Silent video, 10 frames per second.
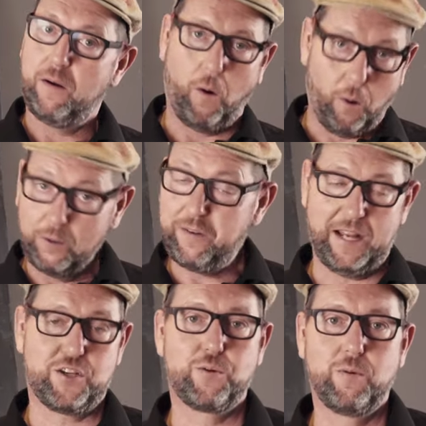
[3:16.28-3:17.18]

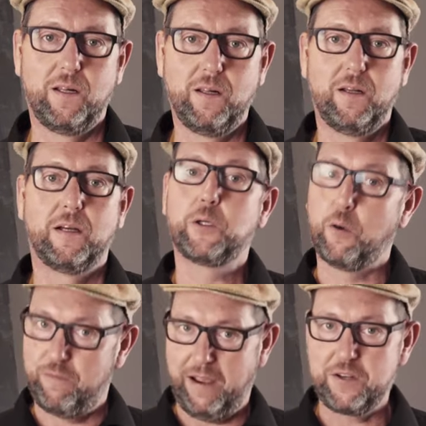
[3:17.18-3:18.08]
all-natural
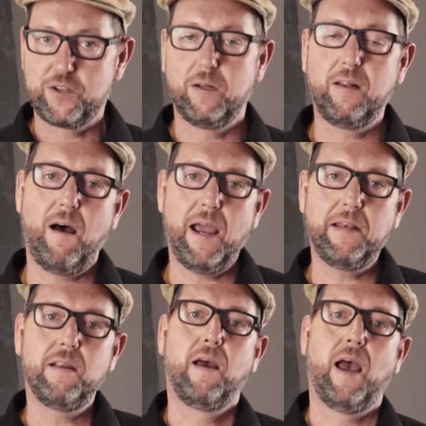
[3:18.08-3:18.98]
conventional
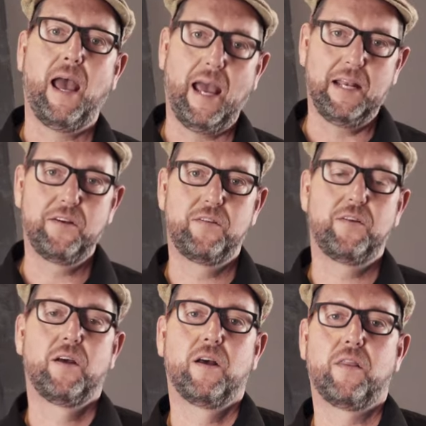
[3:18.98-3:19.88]
line and
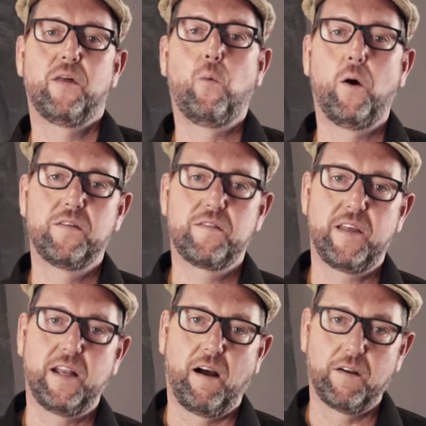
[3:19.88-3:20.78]
the ones
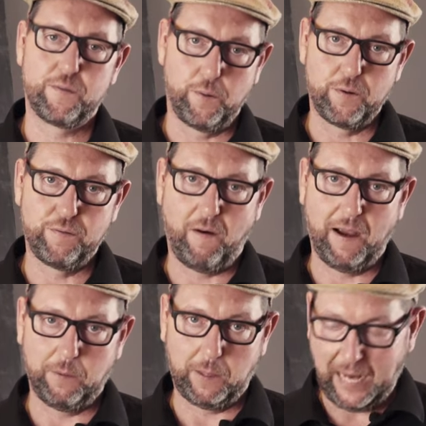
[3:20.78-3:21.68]
that are
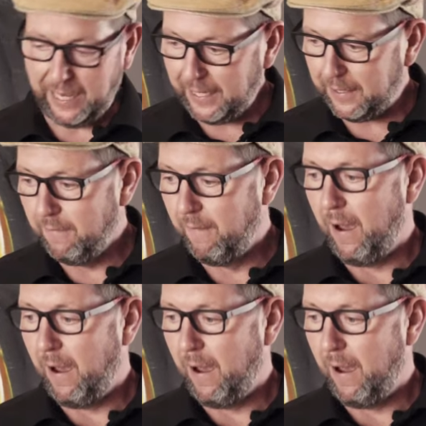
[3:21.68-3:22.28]
certified organic.